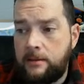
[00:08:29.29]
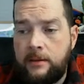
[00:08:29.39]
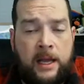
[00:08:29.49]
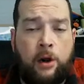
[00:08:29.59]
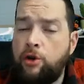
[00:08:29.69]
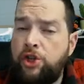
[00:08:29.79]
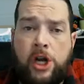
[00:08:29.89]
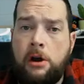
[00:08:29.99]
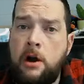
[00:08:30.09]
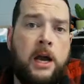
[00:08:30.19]
They don't
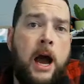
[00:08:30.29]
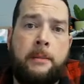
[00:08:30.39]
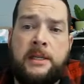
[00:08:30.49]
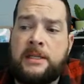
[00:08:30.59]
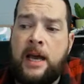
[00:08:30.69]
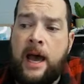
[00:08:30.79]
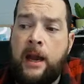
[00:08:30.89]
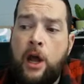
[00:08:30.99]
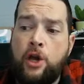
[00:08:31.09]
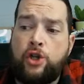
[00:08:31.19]
share a common side.
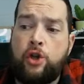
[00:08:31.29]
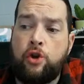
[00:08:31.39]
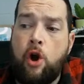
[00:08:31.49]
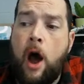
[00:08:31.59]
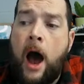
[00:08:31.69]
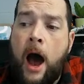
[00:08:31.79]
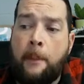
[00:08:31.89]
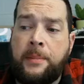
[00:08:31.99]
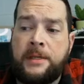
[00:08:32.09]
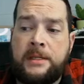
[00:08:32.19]
So they're
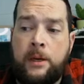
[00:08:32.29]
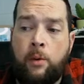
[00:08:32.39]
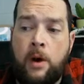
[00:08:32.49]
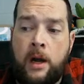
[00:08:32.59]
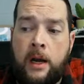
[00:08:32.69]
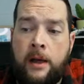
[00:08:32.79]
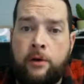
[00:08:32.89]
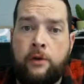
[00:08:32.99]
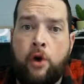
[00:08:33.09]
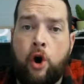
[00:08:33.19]
opposite one another.
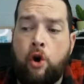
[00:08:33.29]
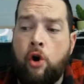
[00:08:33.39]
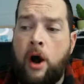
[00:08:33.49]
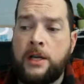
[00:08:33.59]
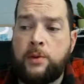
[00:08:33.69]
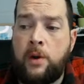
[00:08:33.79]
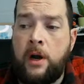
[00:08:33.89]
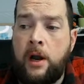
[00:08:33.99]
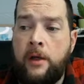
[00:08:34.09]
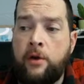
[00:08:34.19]
They're across one
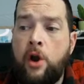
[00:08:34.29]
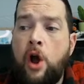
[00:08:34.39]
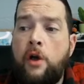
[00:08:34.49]
another.